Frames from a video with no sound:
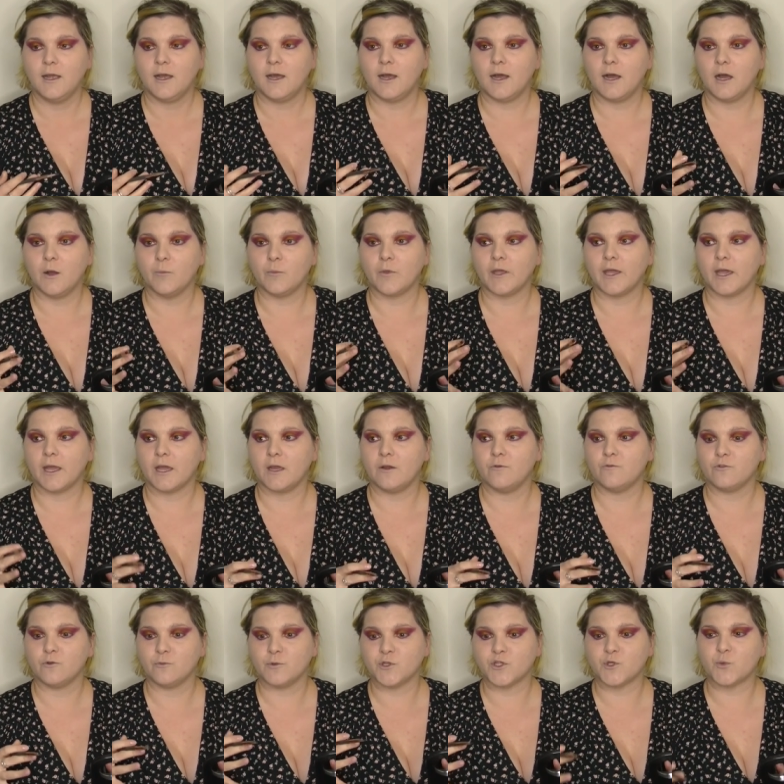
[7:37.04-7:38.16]
um, came
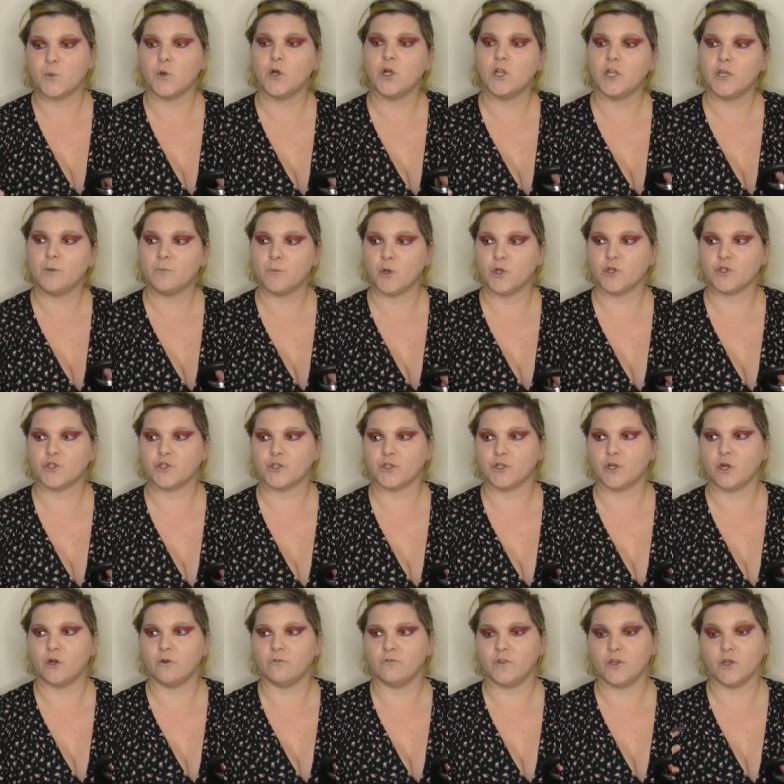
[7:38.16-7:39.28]
from the swirling motion
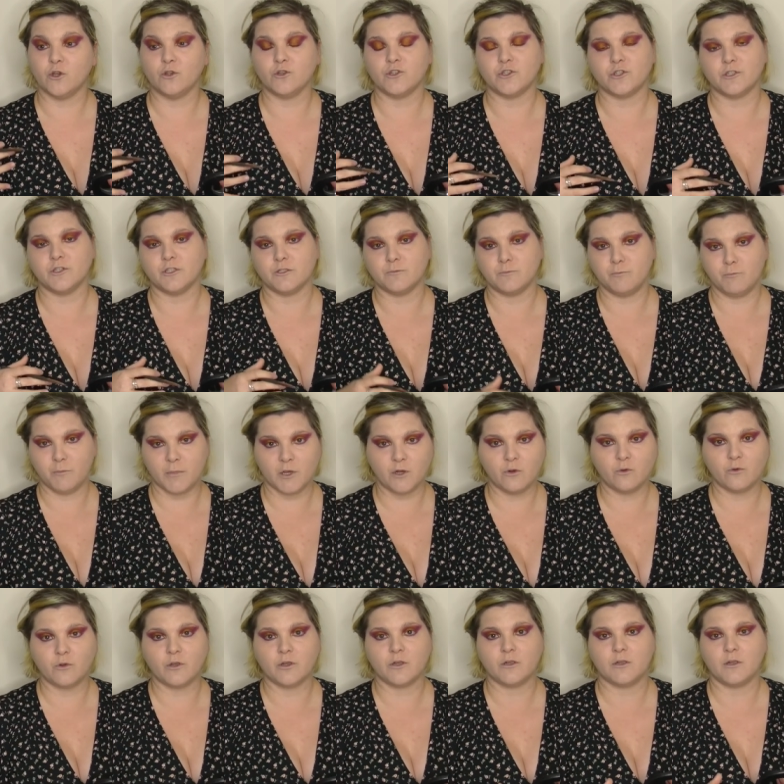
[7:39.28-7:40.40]
of the ocean's
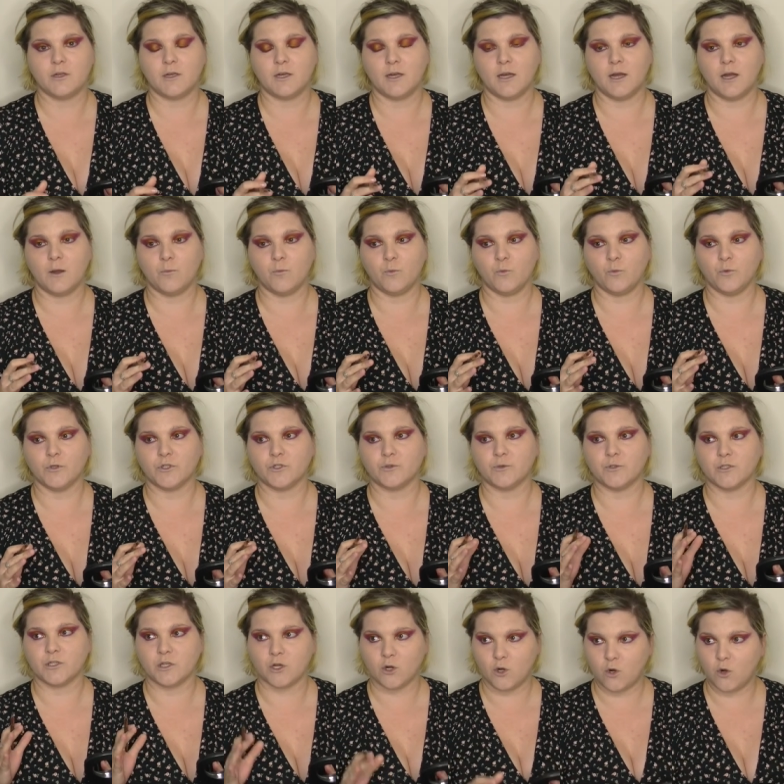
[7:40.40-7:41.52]
milk, um, which
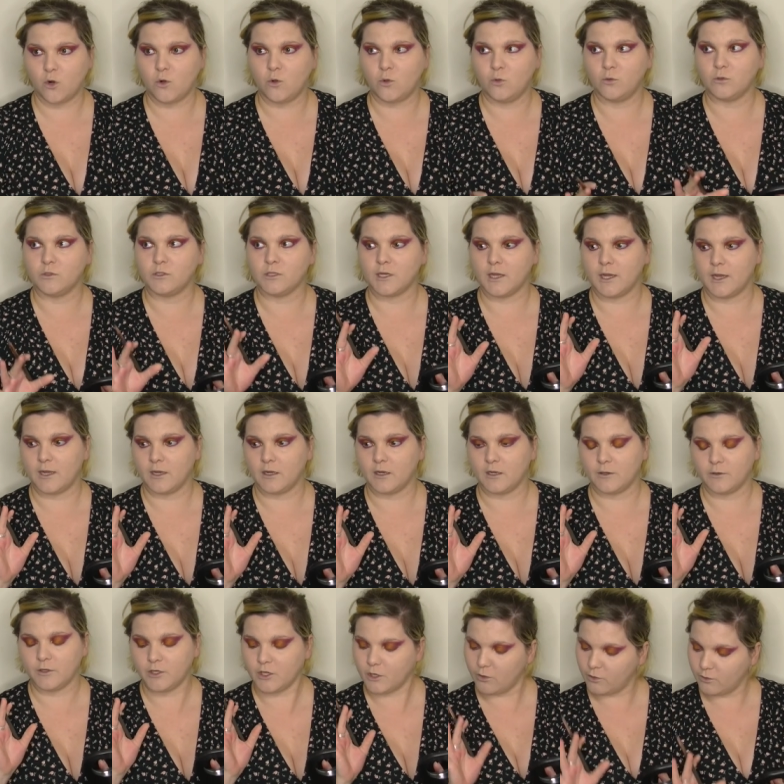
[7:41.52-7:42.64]
was called, and I
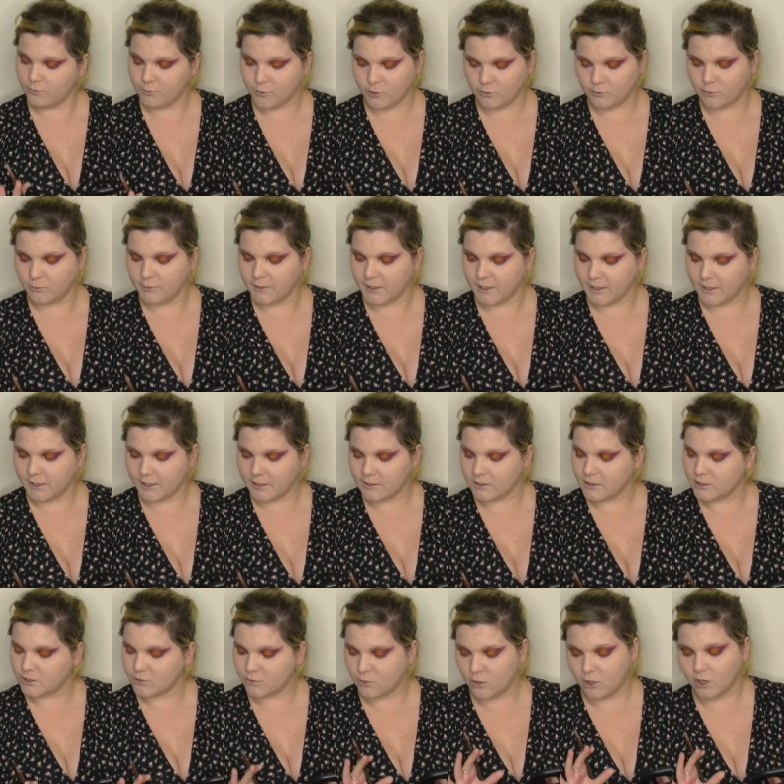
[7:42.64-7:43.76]
know I'm probably going to get
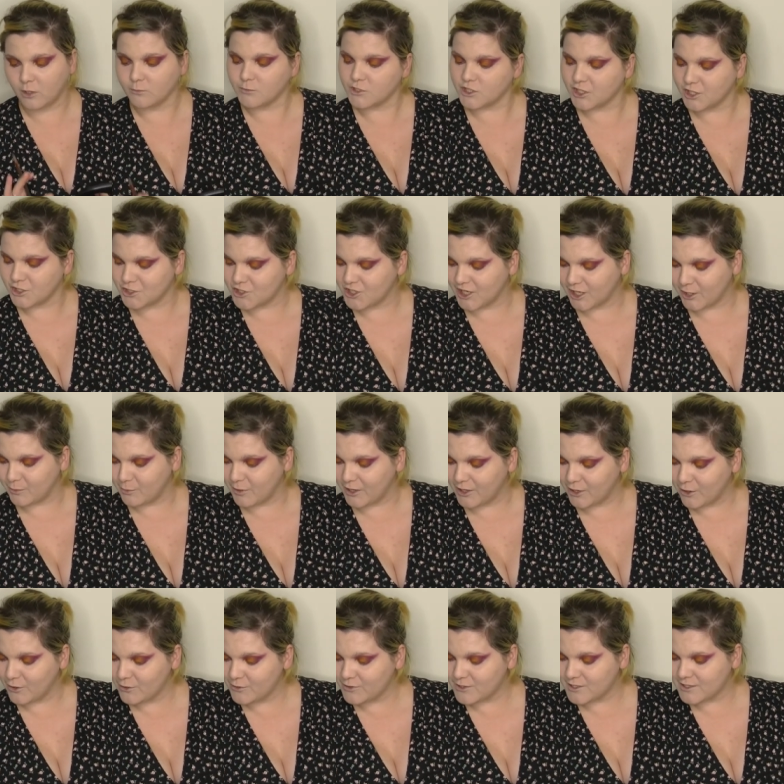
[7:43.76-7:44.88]
this wrong, I'm just going to check my
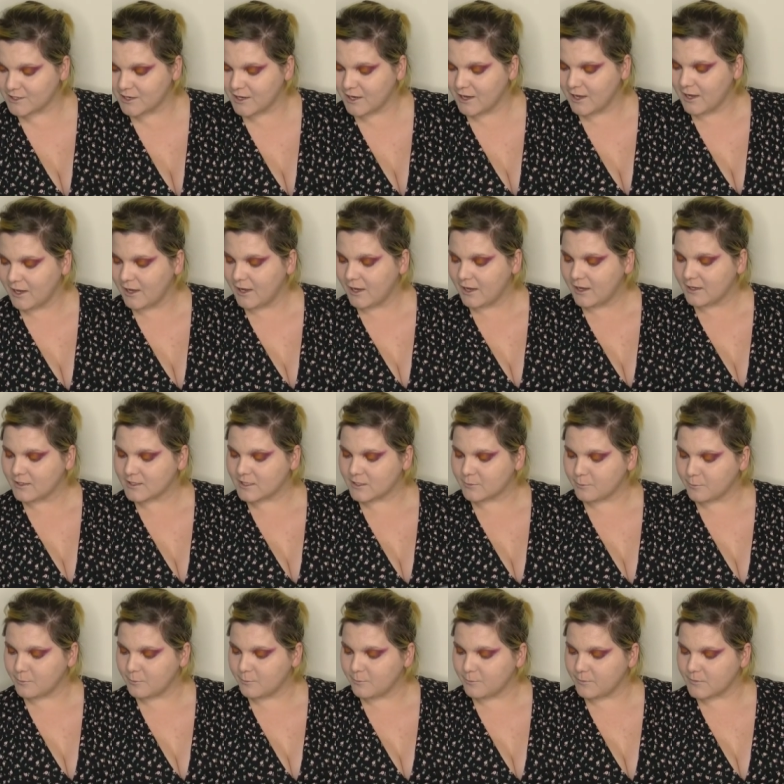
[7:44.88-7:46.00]
notes,
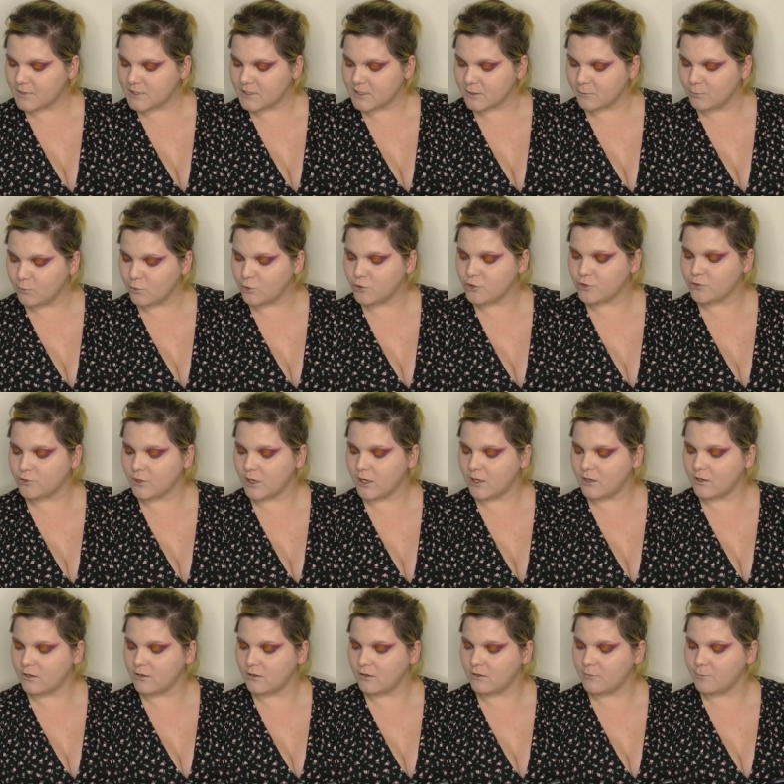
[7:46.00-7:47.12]
Sam,
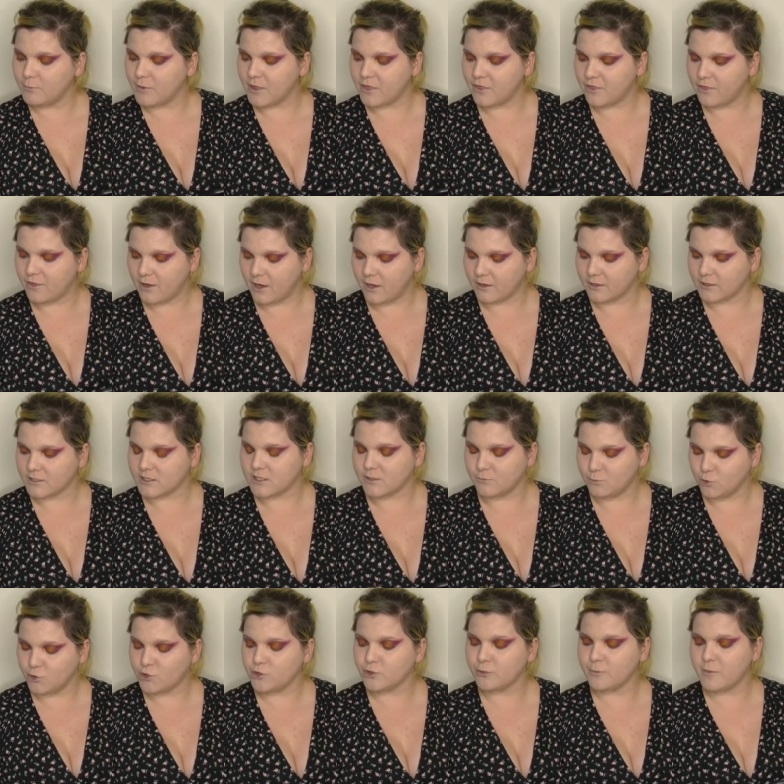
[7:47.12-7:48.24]
Samudra Mathana.
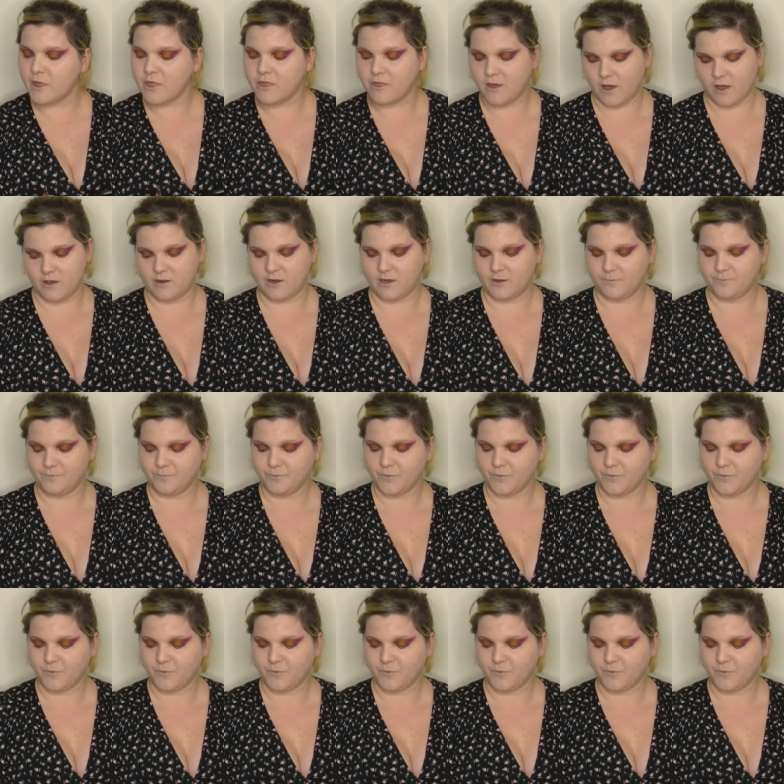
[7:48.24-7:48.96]
Samudra Mathana.